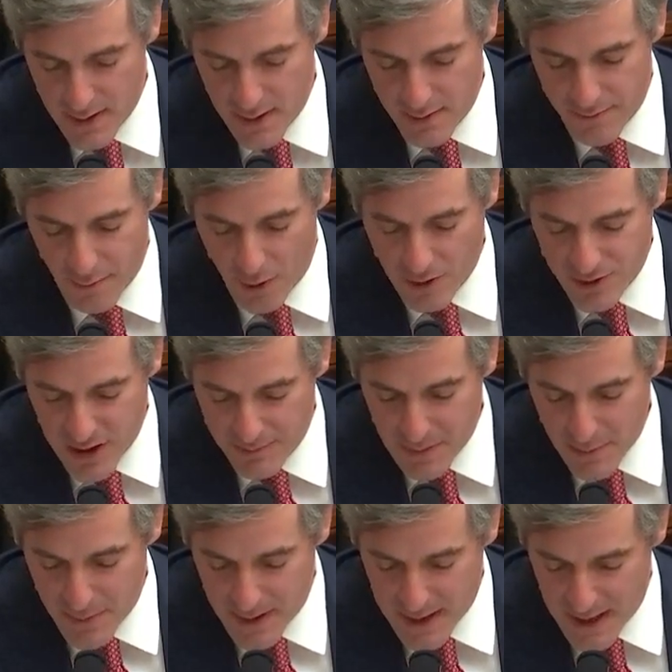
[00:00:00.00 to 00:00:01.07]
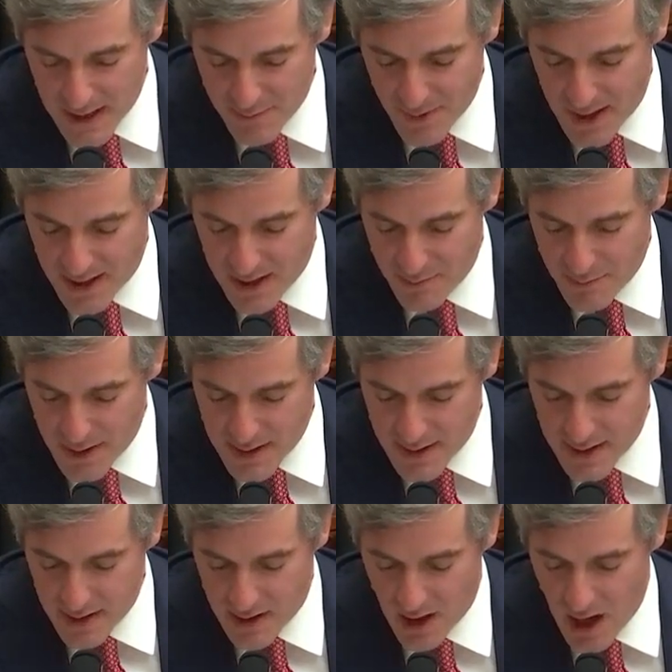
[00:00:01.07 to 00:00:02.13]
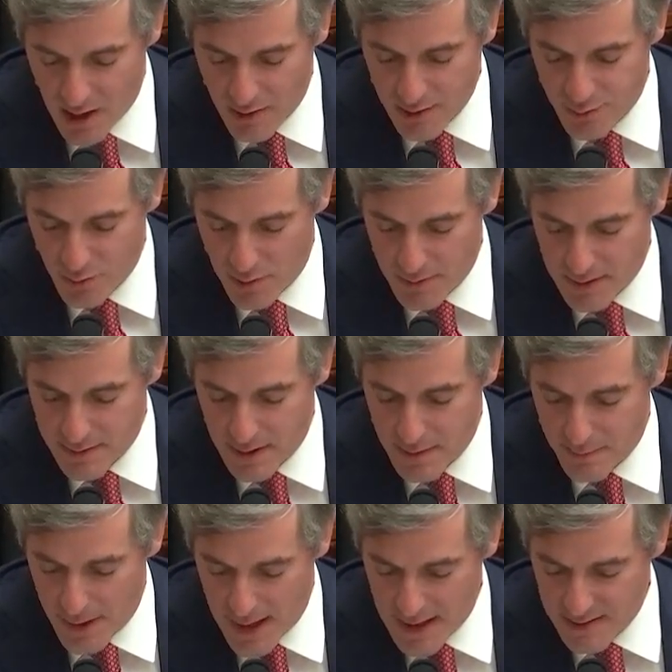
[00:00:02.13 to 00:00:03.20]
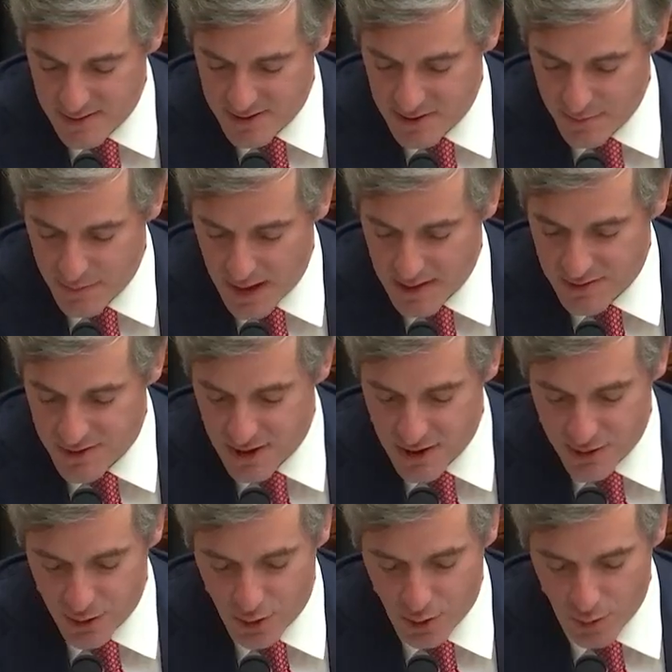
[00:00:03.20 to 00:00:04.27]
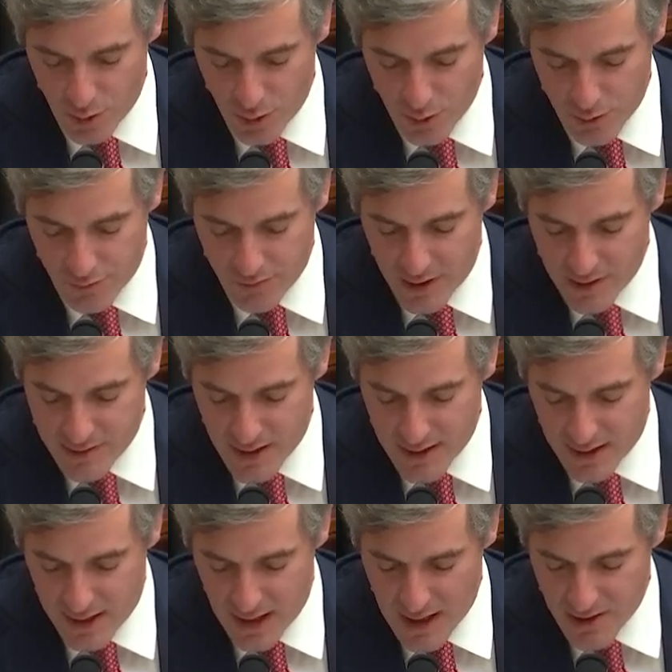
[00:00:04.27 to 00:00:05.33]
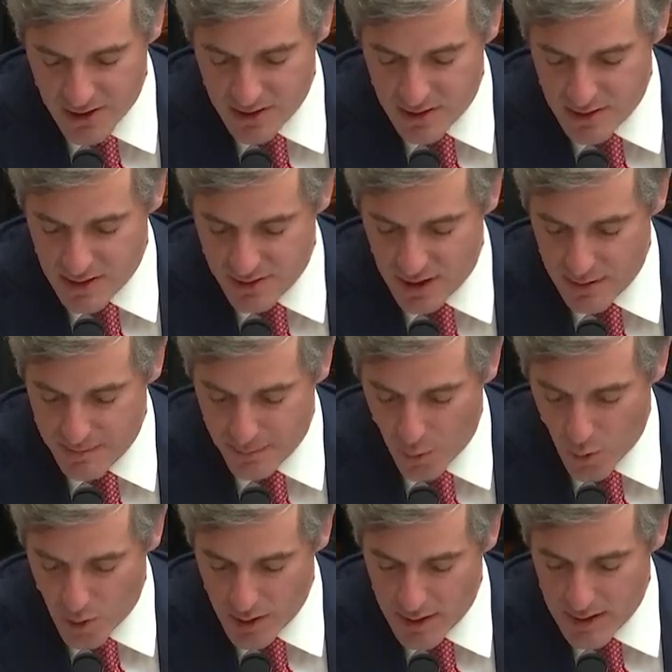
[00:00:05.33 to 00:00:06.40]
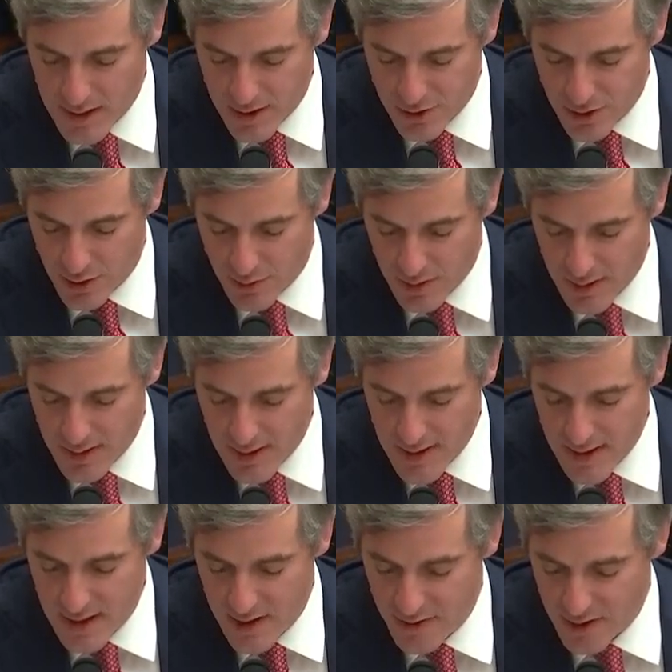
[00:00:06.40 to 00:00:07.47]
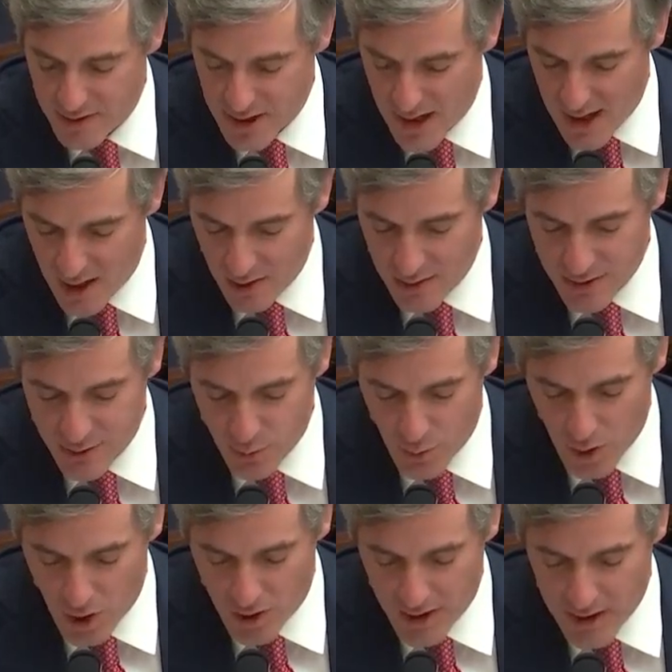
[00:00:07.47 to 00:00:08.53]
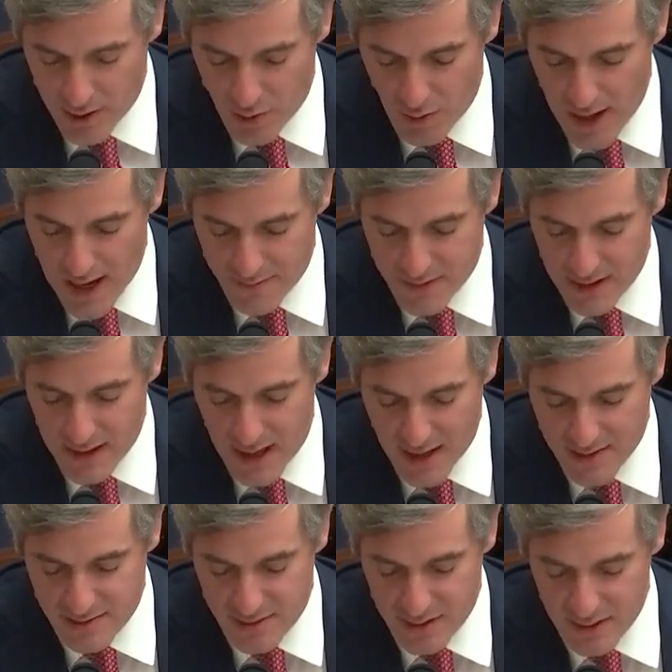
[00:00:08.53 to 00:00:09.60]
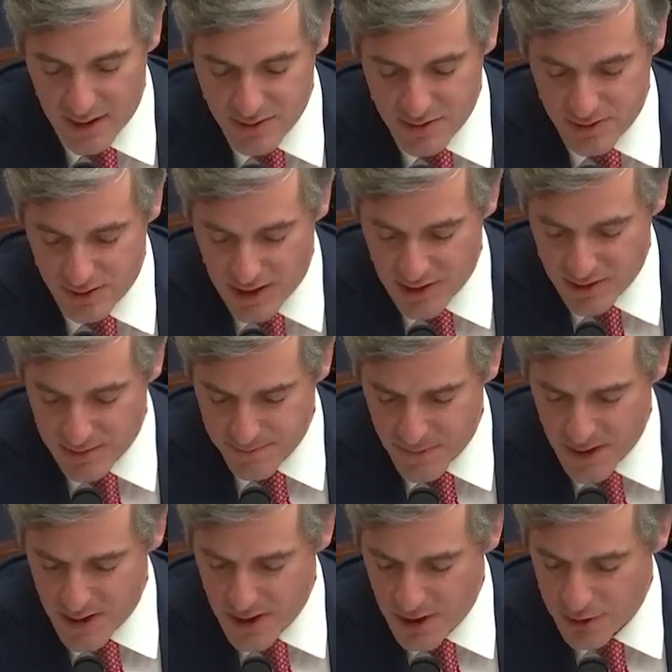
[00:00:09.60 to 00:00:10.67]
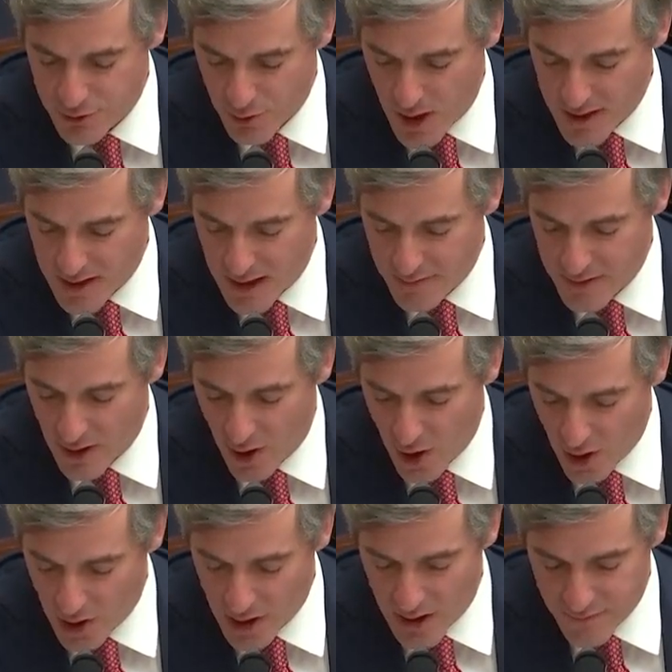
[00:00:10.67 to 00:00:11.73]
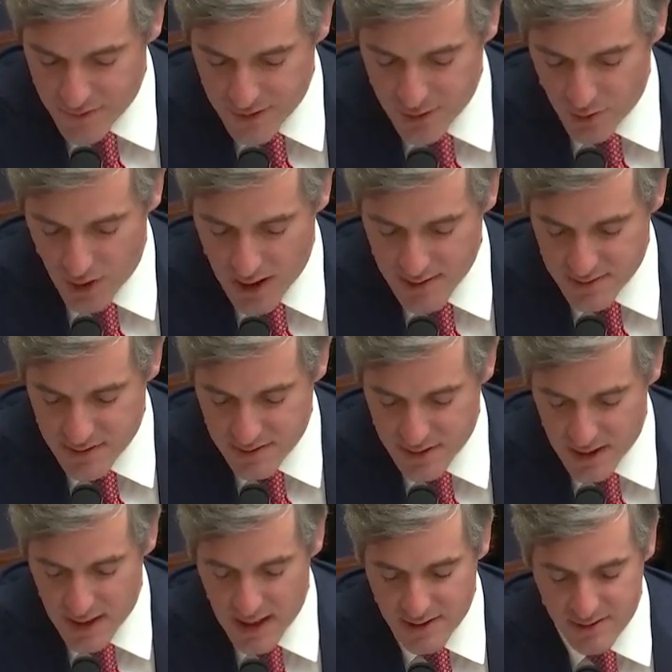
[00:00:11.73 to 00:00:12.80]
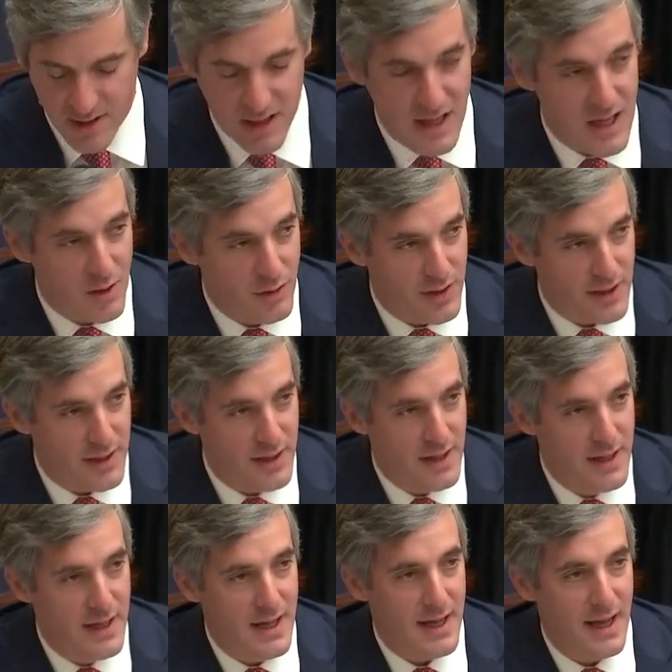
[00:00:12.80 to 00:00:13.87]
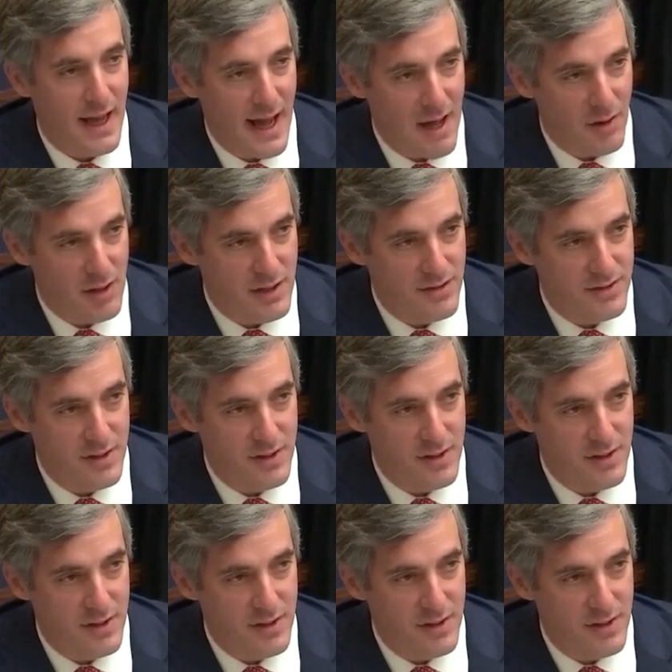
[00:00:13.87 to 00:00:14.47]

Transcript: First, let me begin by commending Congresswoman Bice and Senator Cruz for their dedication to this important issue and their tireless work in crafting excellent legislation, striking at the heart of this crisis that has yielded countless